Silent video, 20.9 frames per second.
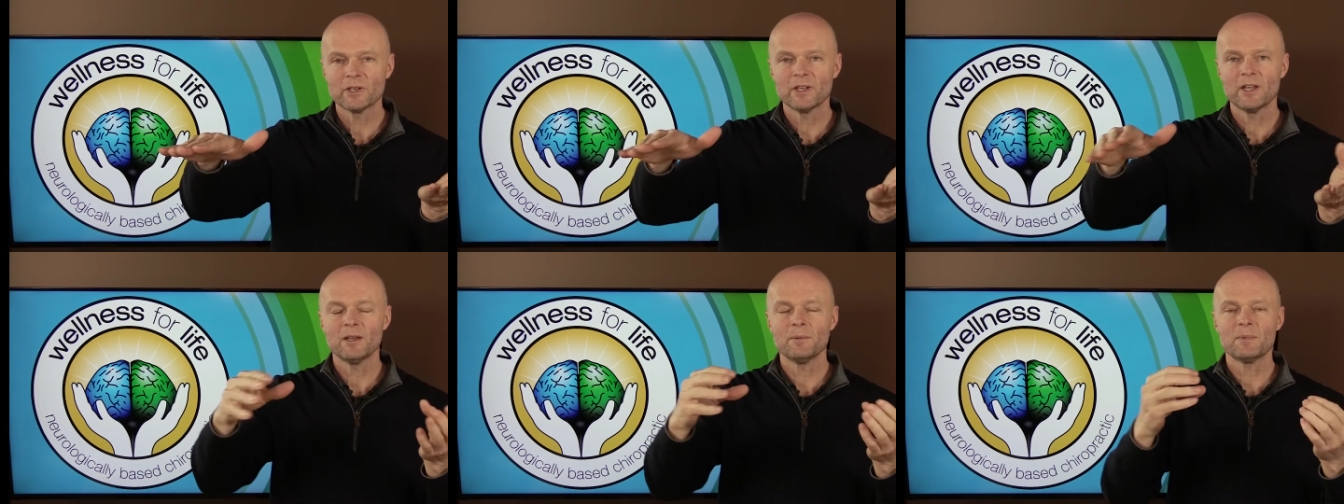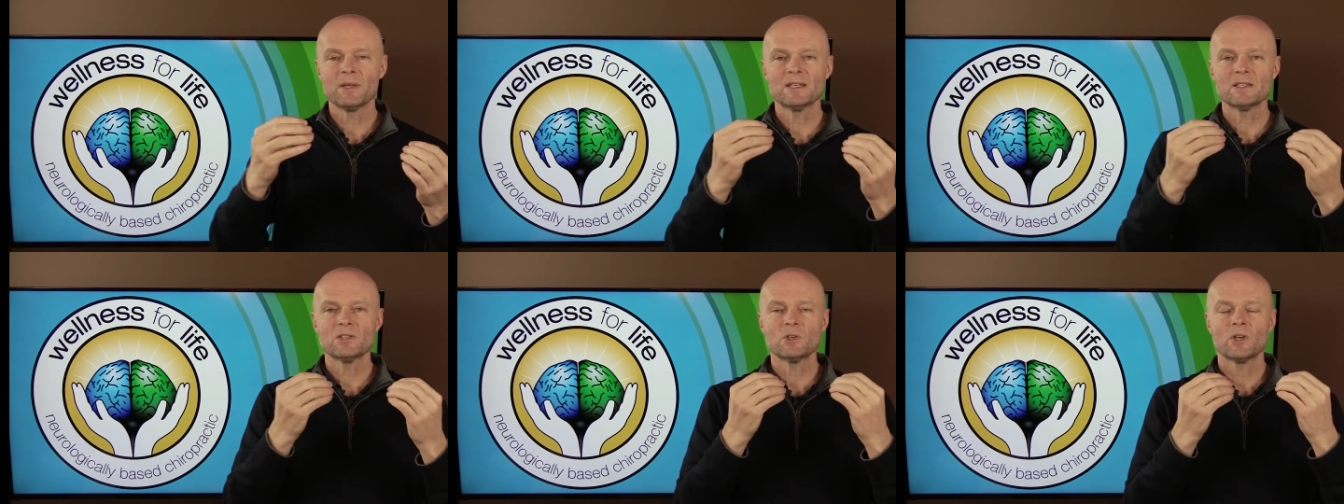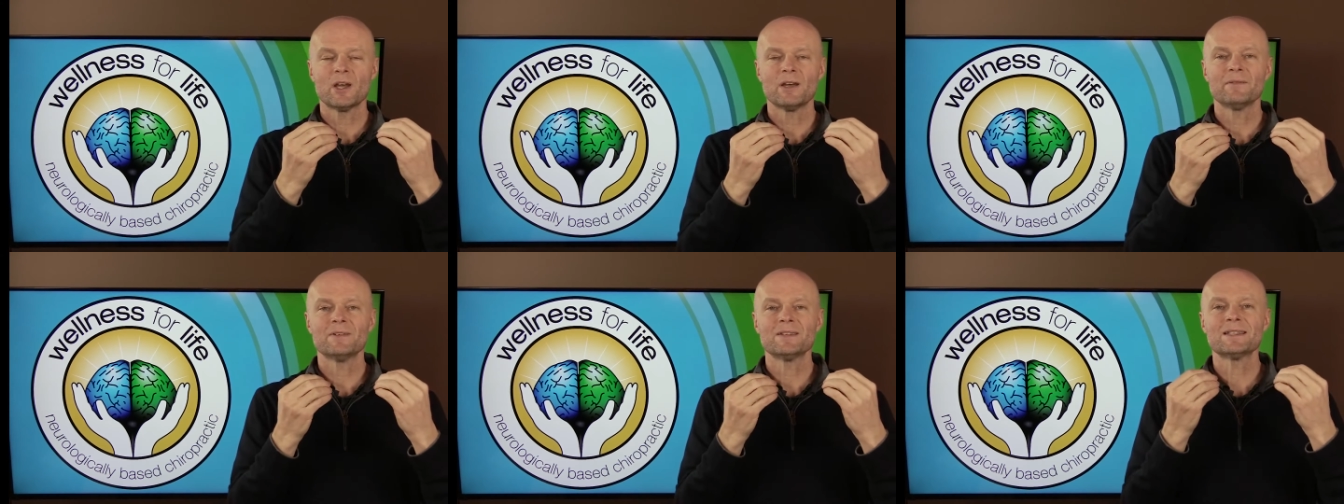that means you
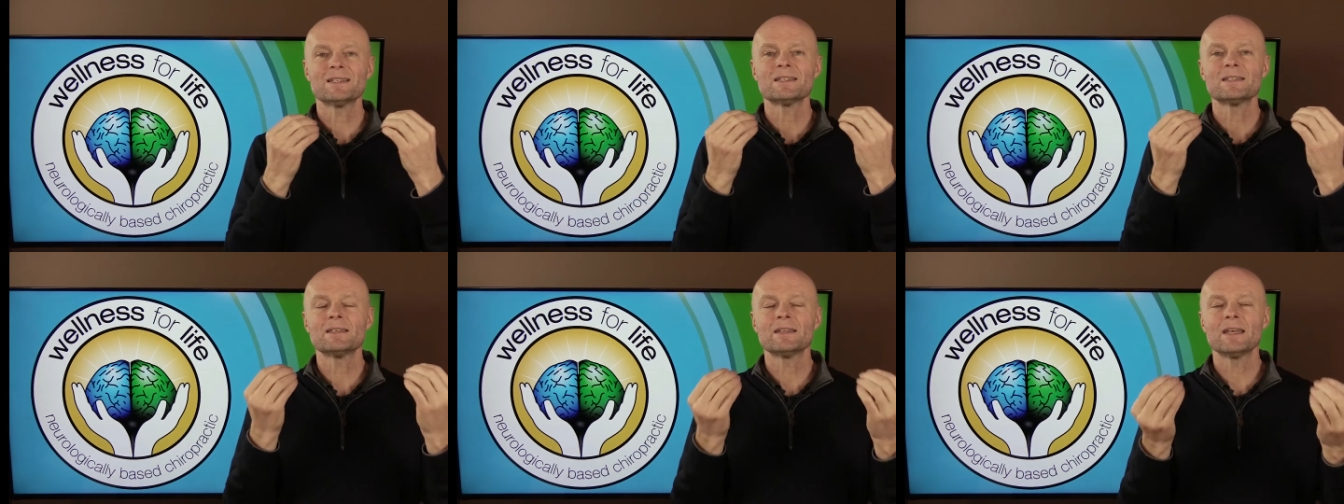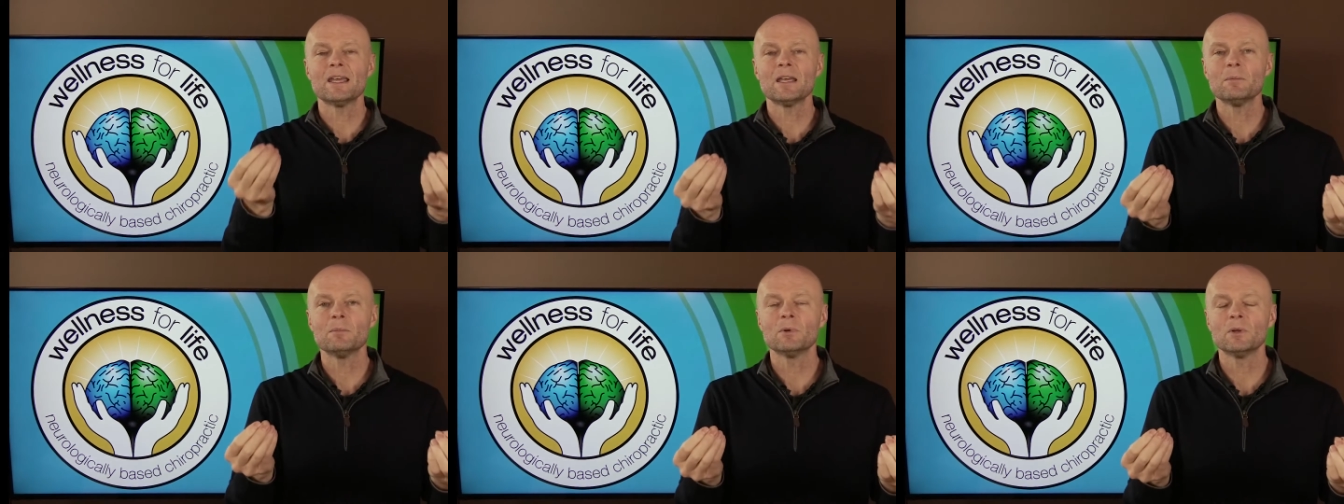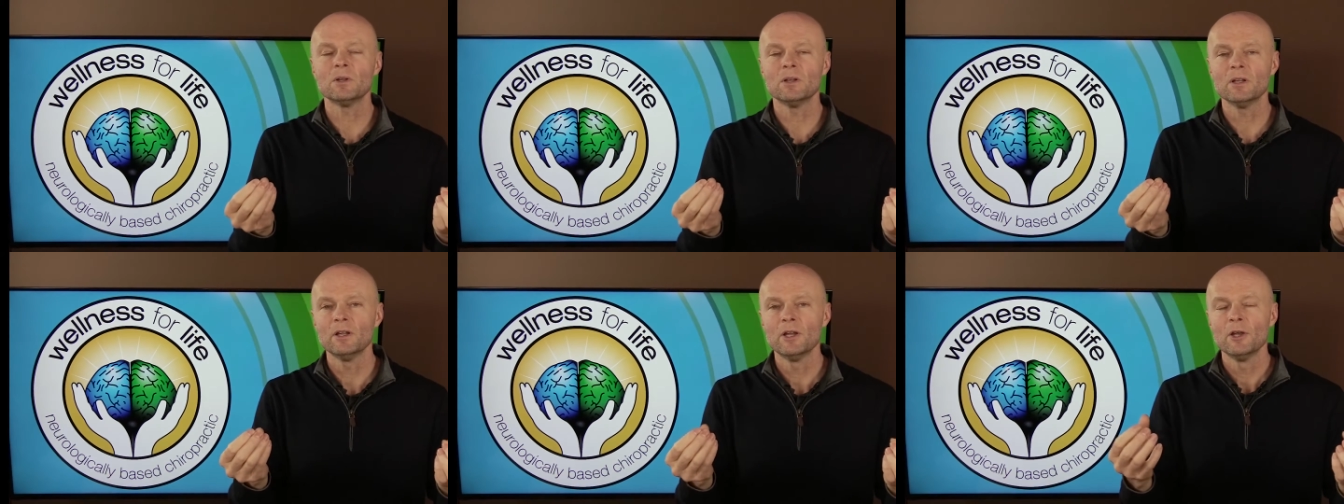have a
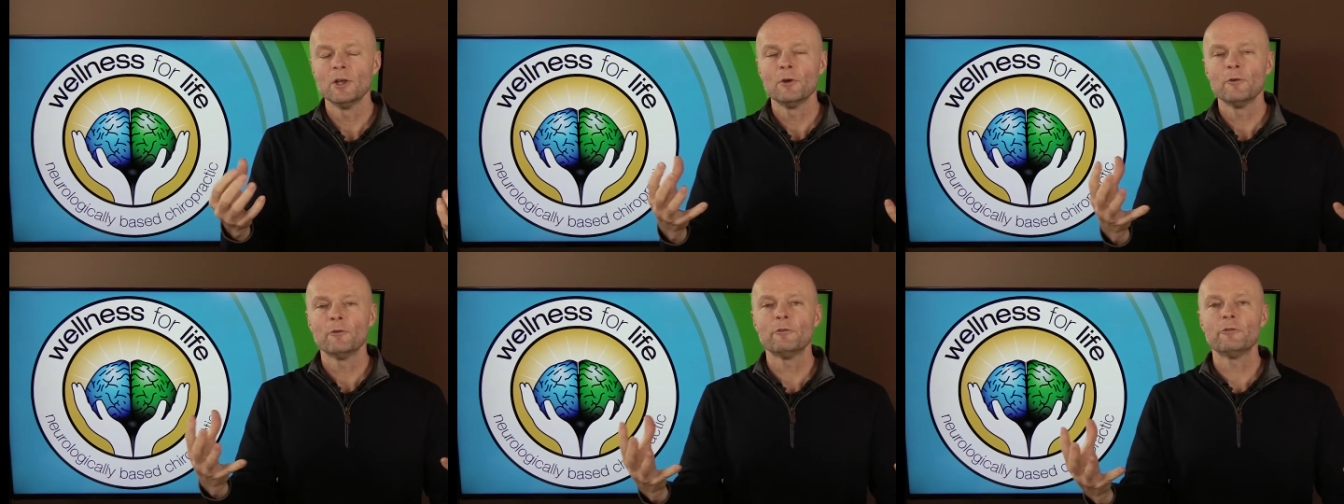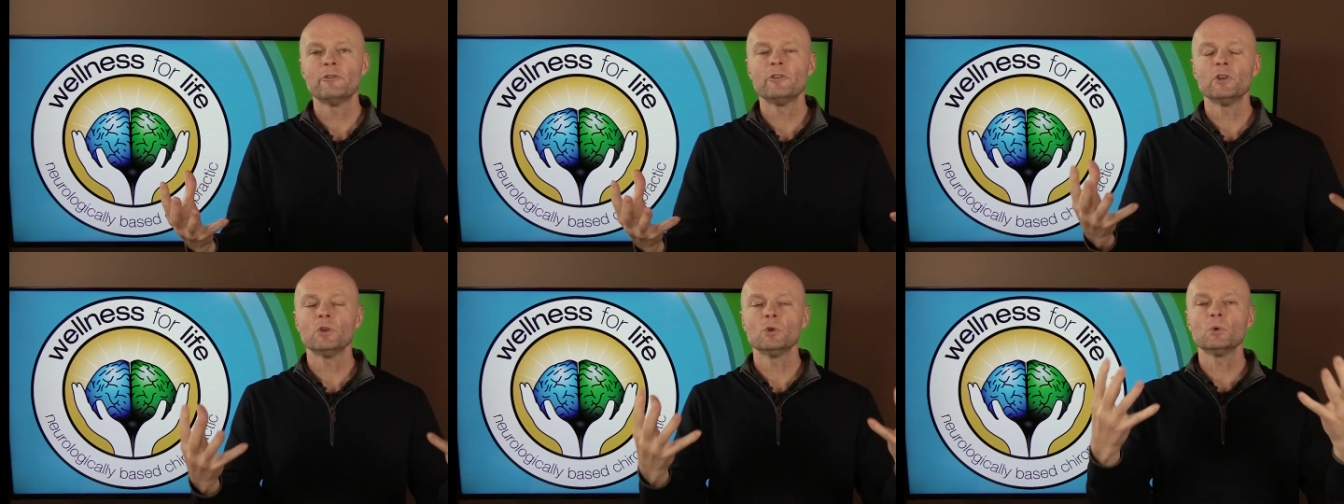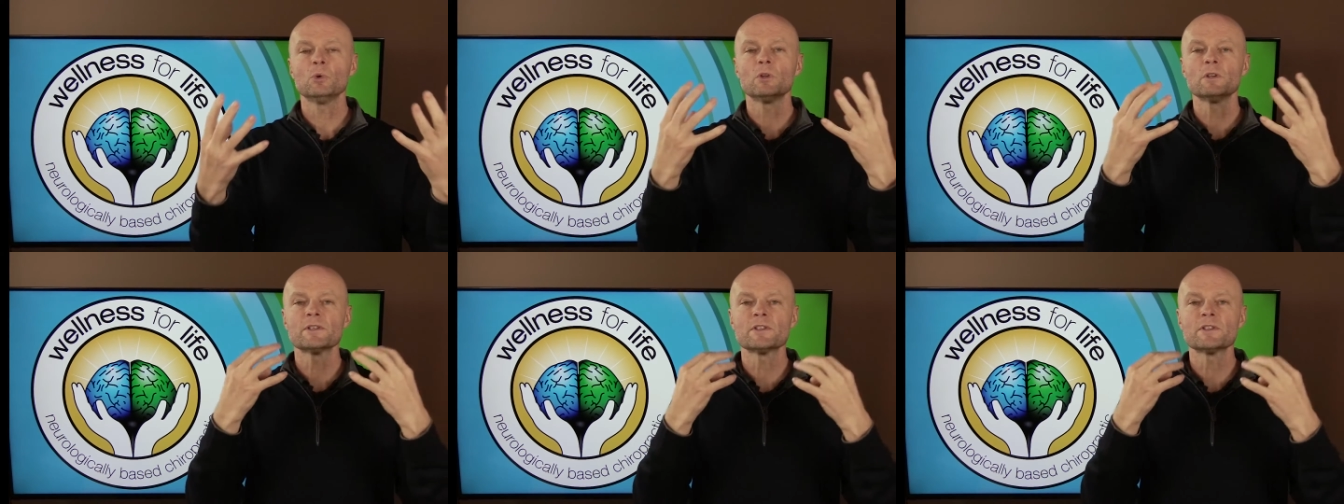stable fuel